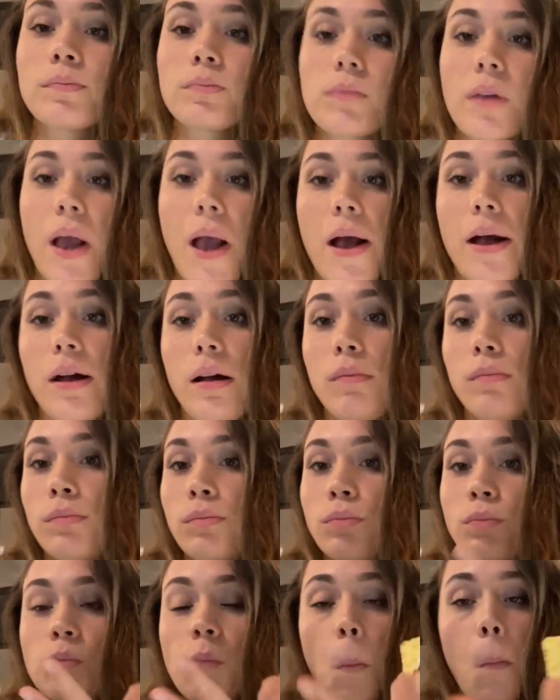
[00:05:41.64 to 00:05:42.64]

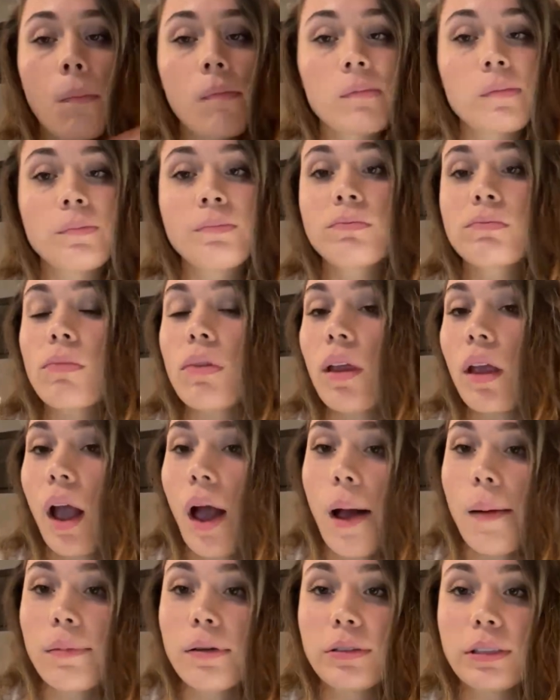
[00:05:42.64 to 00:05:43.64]
And
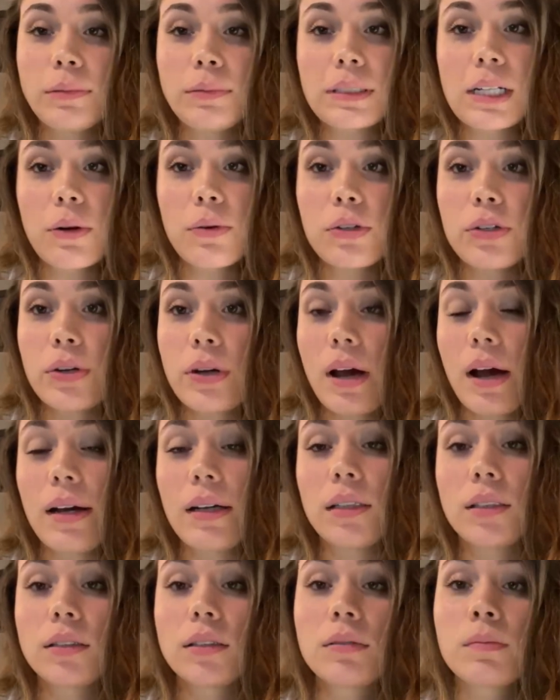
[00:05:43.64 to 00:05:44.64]
I'll be right back with you
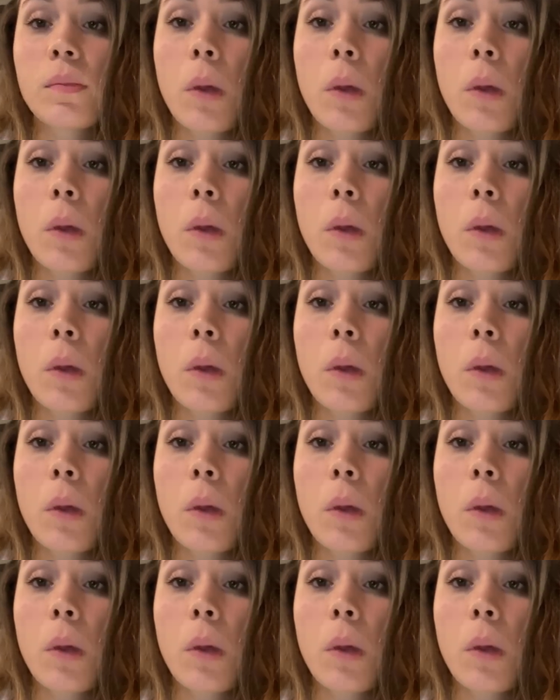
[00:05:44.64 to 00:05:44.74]
guys